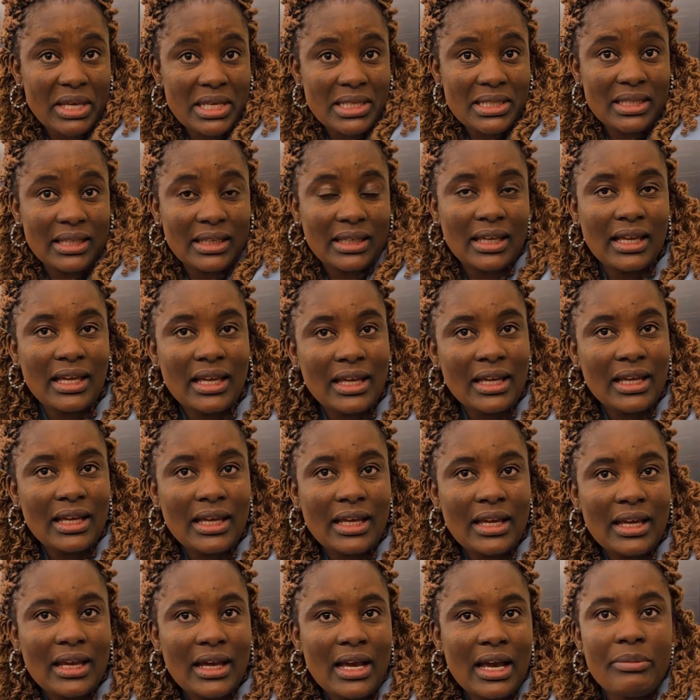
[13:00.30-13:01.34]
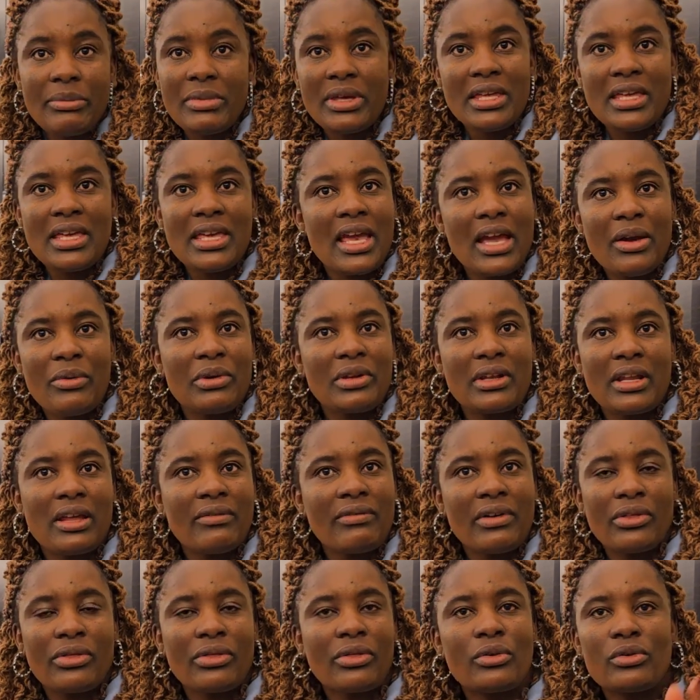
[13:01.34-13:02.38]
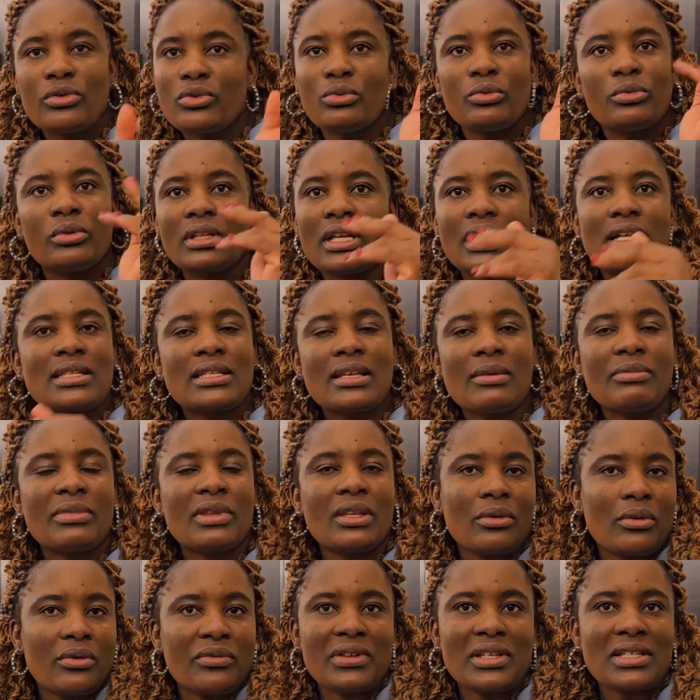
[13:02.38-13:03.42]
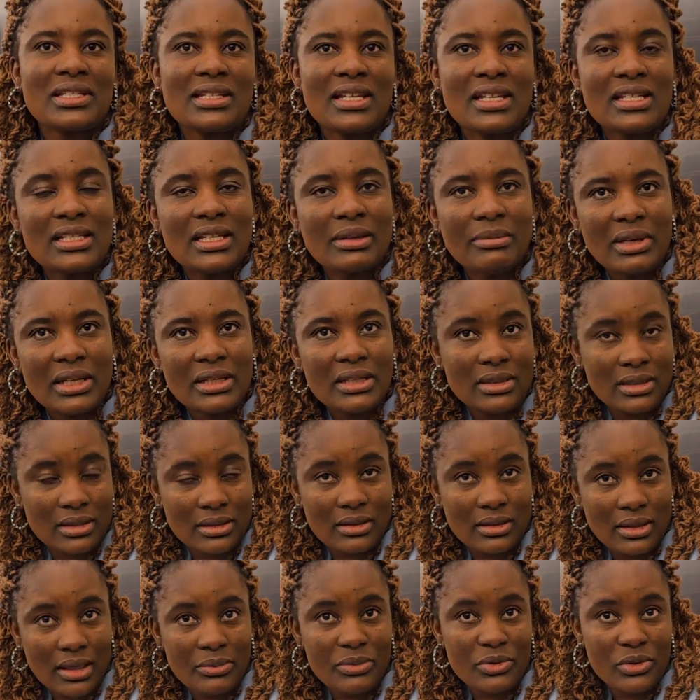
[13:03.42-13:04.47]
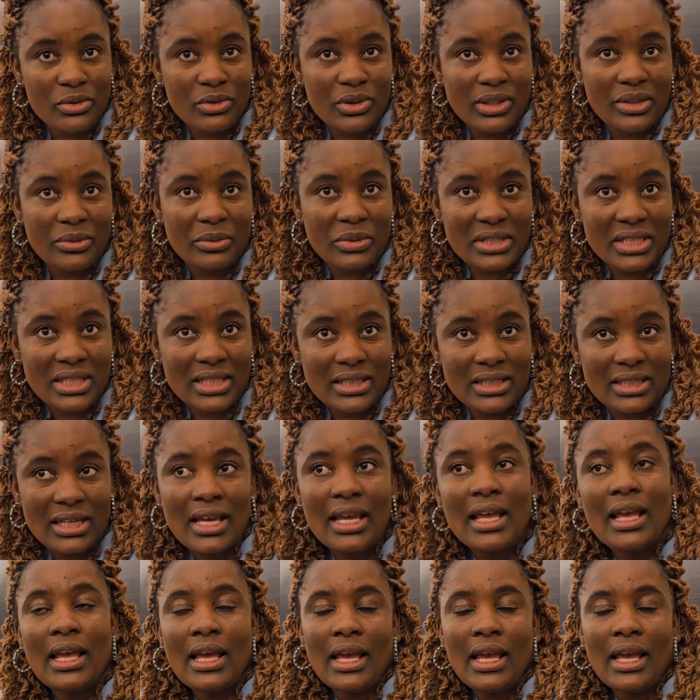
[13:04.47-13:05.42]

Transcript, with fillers: amazing. Coming here, we never thought we would get something of this nature, but absolutely we did.